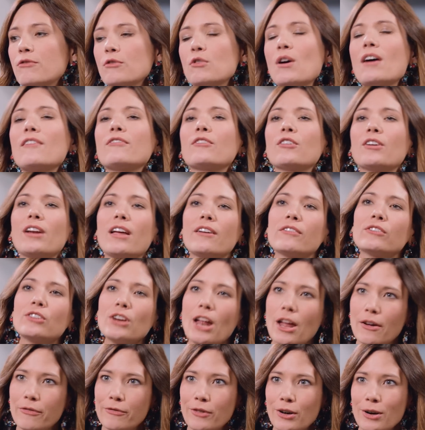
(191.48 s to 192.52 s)
forever and
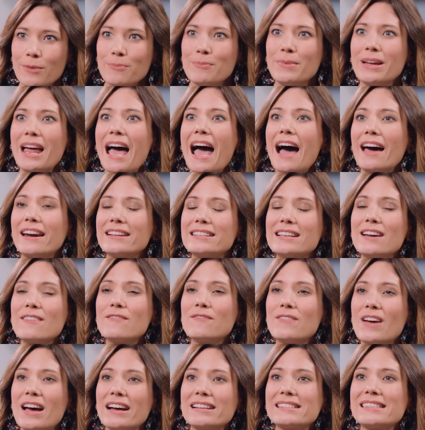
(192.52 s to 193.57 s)
ever, but out of debt
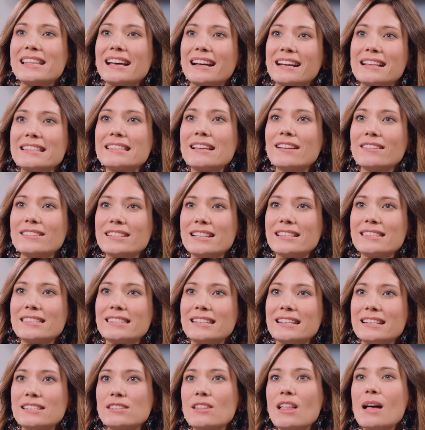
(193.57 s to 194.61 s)
fast, that gazelle
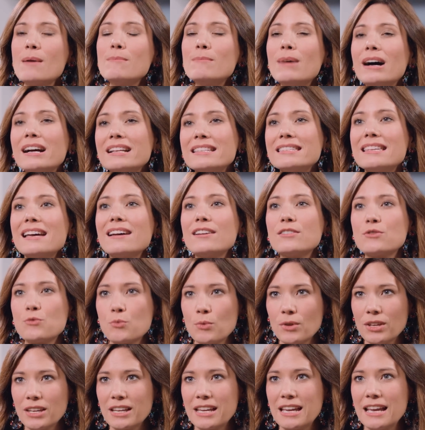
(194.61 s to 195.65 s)
intensity. So that mindset is
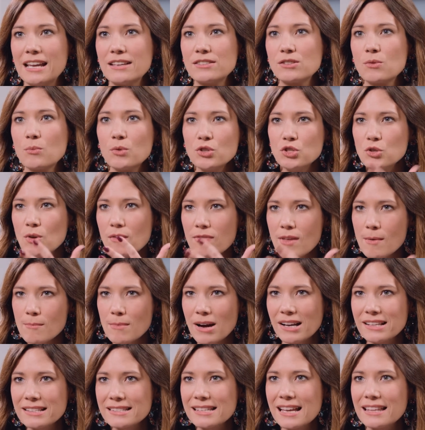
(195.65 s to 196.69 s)
really key. So once you have that
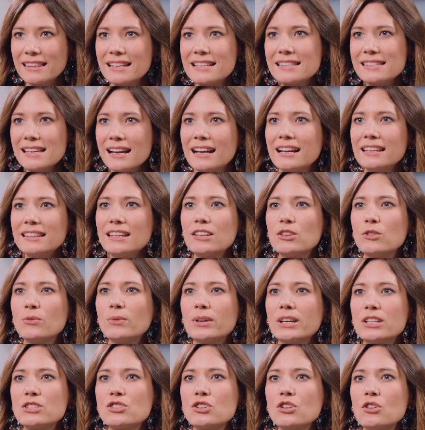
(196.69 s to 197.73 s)
mindset, the second thing you
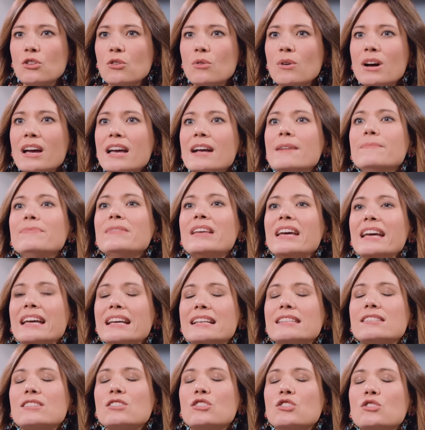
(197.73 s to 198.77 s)
wanna do
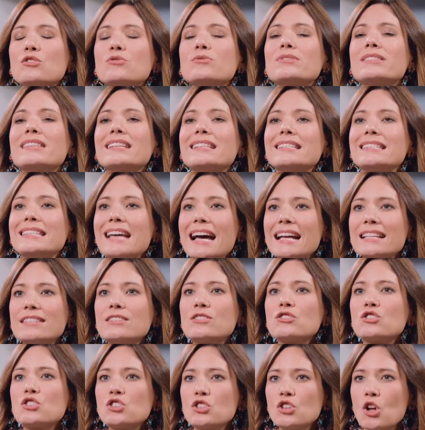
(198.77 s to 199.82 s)
is to use the
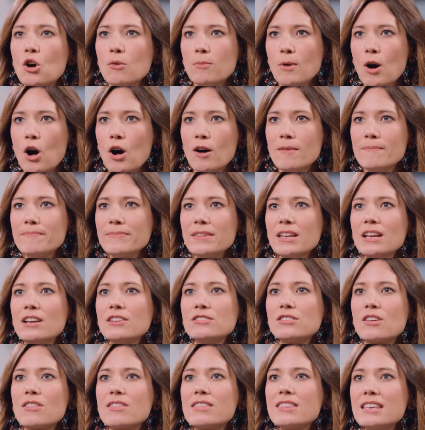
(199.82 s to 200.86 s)
debt snowball.
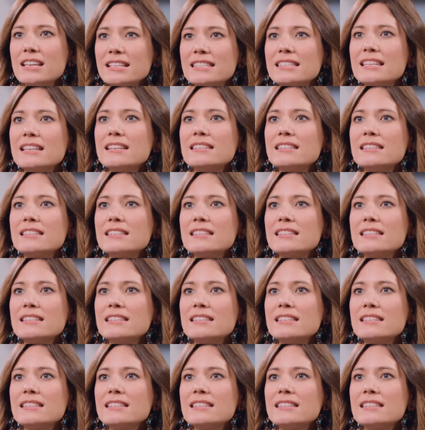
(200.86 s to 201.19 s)
So this